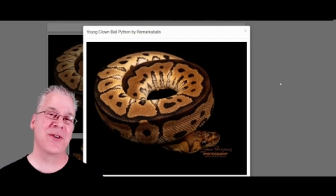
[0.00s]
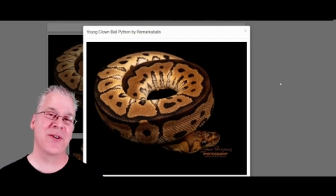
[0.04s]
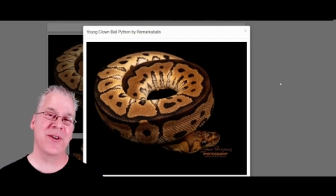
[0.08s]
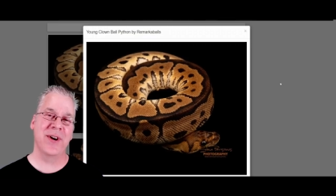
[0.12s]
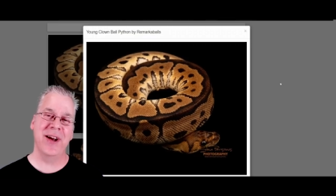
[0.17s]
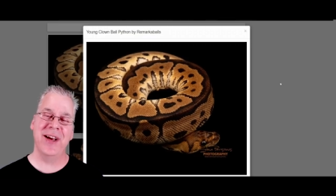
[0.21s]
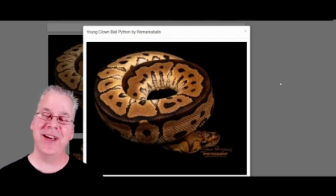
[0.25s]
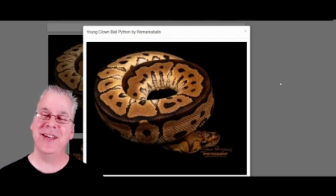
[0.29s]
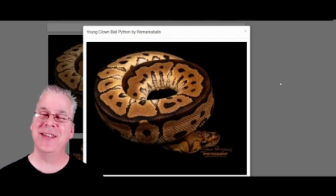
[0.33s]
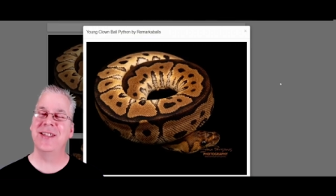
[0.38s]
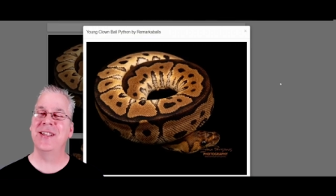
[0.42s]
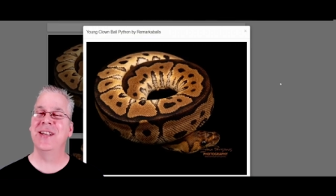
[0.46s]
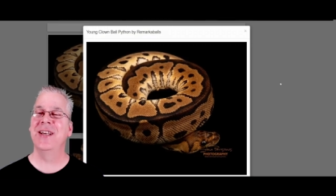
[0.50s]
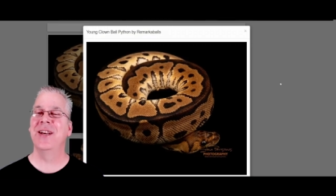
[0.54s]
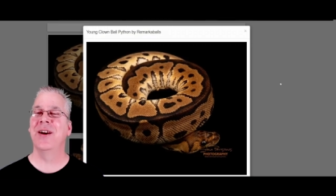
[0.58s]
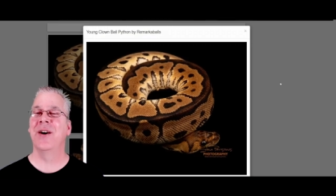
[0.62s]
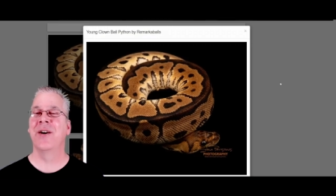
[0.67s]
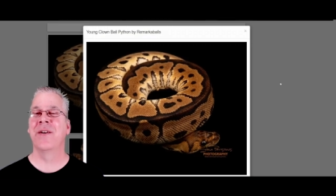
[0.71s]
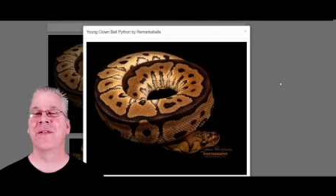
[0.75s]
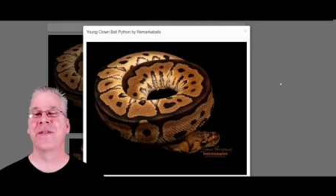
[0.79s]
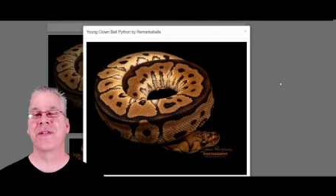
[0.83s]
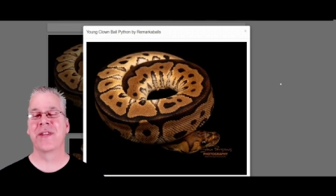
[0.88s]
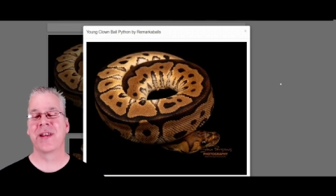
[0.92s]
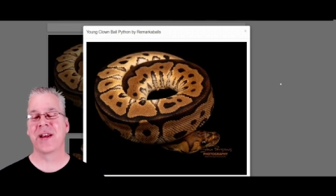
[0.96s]
crazy
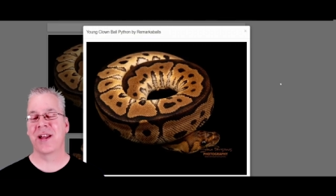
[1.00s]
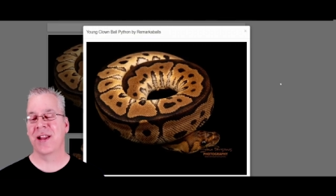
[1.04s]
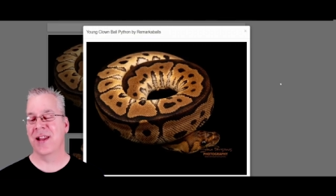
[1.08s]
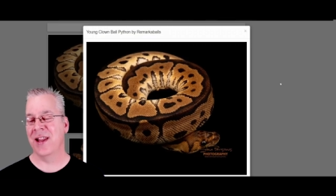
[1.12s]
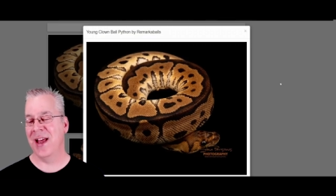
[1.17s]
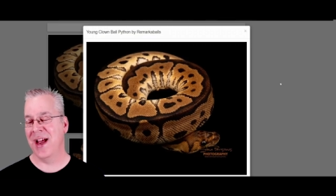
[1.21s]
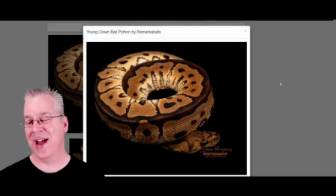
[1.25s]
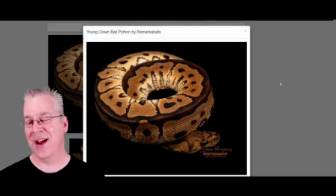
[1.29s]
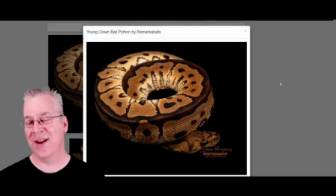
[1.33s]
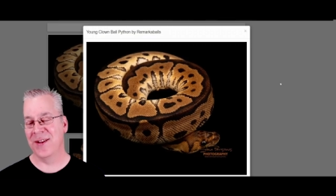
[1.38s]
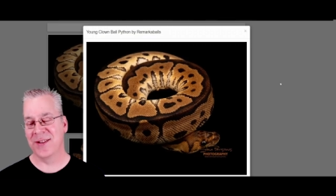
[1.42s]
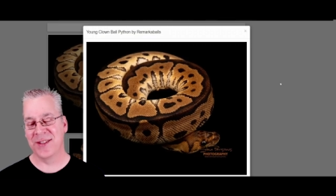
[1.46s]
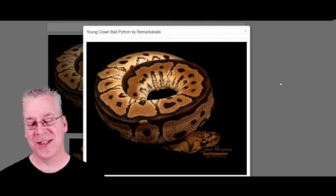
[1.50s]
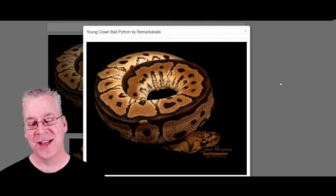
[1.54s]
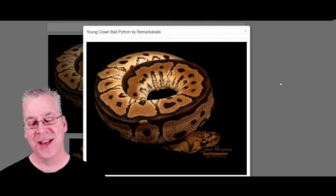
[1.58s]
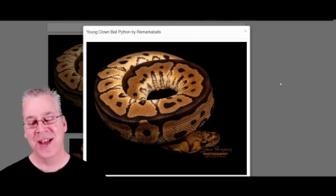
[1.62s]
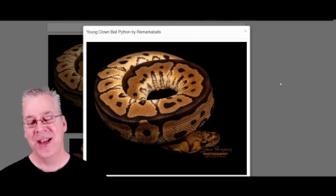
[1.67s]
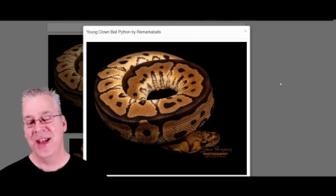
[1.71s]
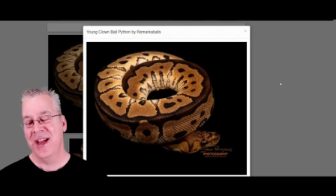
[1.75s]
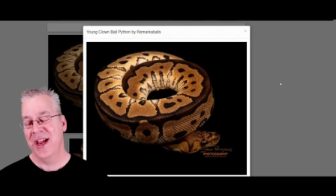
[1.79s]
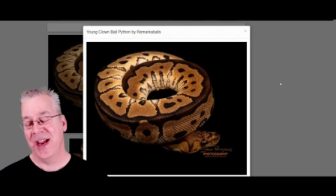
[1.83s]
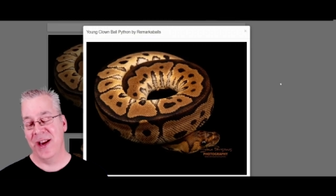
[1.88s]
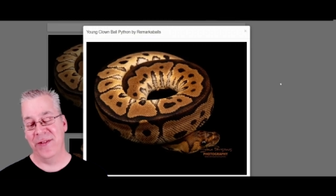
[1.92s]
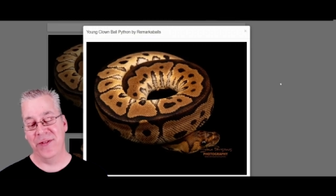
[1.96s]
over the clowns.
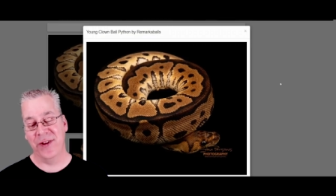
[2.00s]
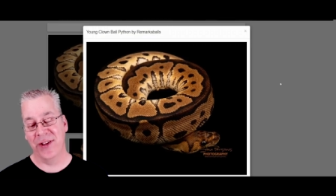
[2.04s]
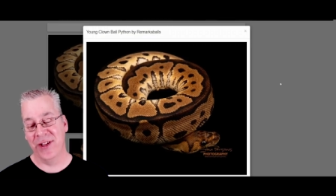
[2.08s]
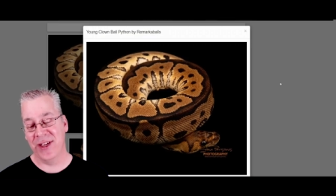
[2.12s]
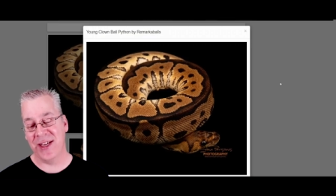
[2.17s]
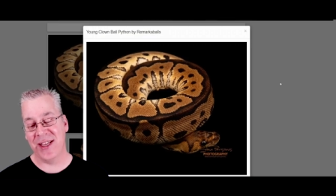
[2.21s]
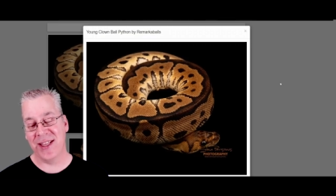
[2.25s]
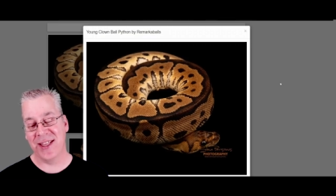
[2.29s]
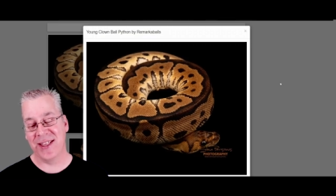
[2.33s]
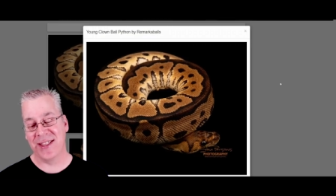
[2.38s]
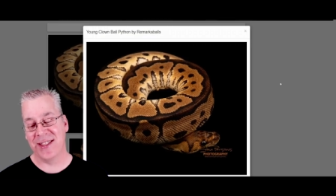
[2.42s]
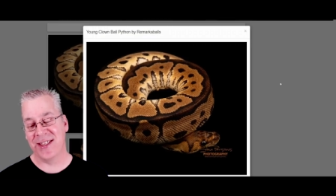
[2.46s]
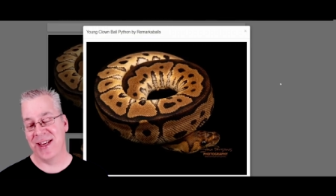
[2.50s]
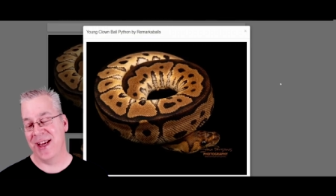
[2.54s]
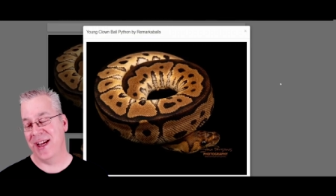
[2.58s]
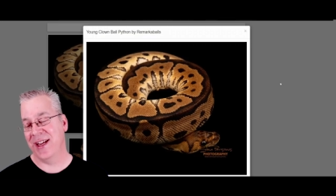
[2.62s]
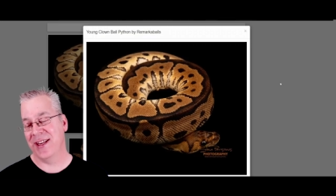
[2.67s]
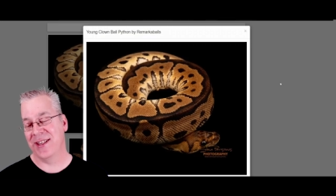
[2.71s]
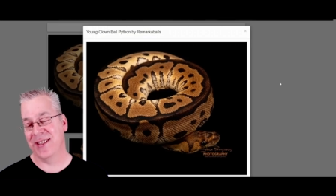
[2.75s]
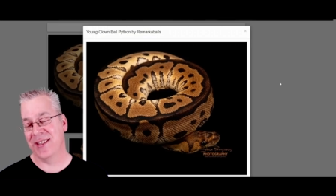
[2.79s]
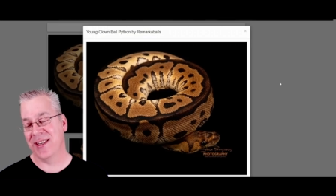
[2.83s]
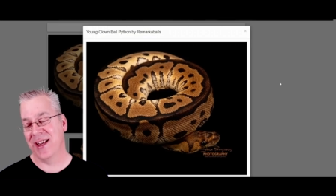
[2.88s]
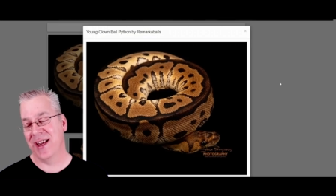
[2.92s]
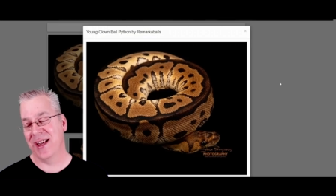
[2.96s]
And if you look at the
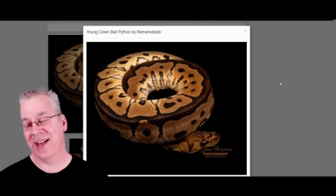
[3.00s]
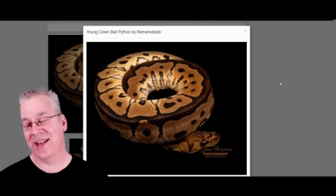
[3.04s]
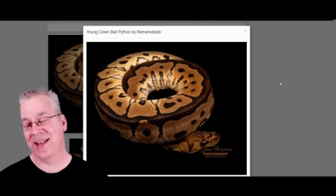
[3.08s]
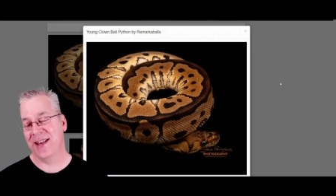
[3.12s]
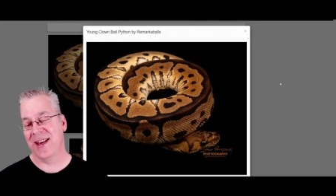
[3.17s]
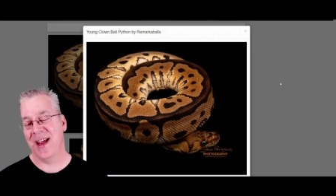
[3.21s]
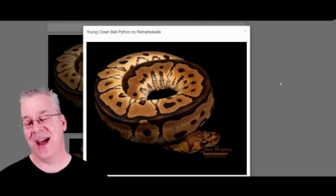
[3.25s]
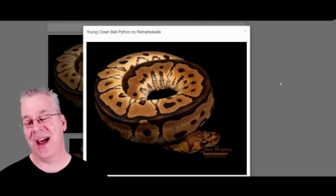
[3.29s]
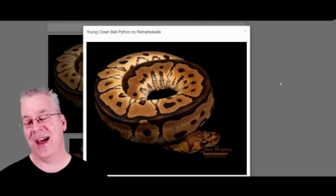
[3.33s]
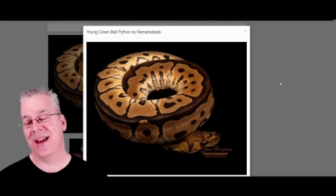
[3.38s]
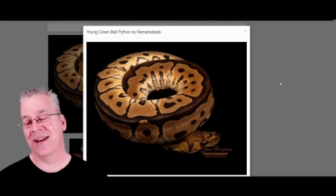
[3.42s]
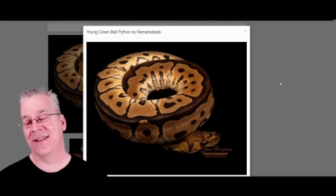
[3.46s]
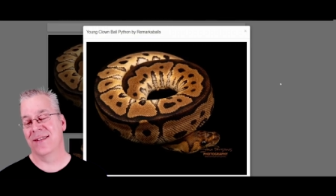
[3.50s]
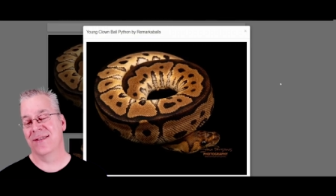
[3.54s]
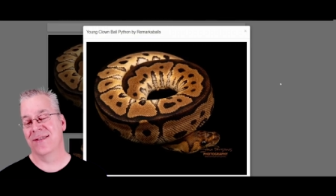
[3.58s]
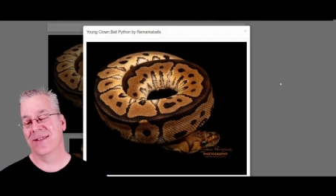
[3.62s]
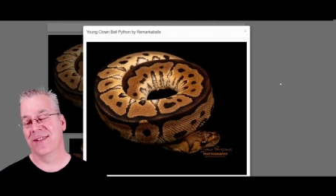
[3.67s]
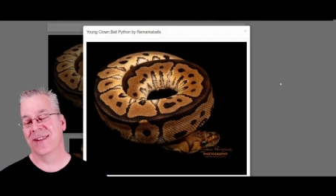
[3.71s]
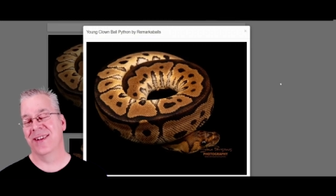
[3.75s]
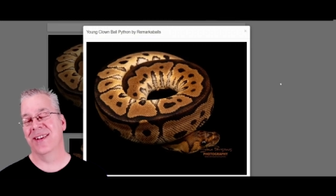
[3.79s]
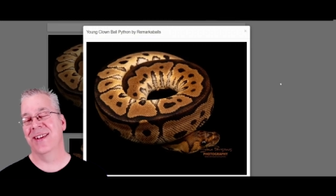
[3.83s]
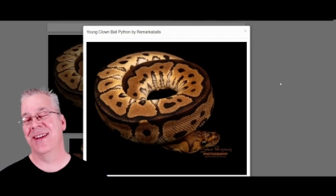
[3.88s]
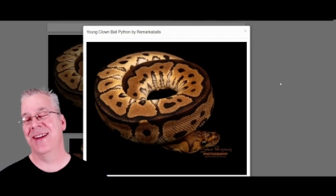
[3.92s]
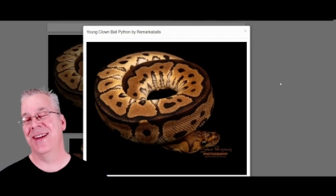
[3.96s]
snake, it's like not
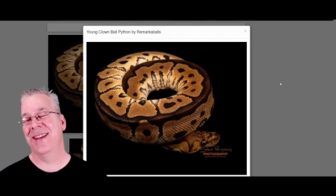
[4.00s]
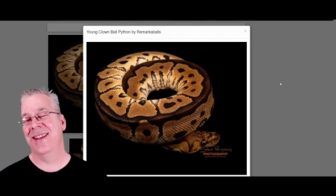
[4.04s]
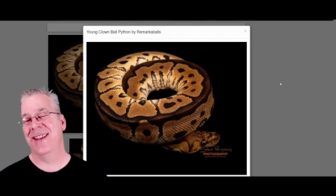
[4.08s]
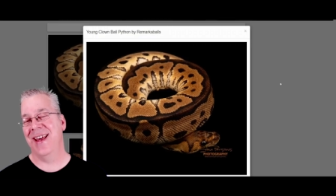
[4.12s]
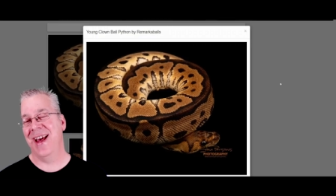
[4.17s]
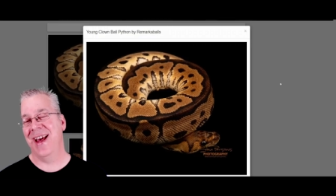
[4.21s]
really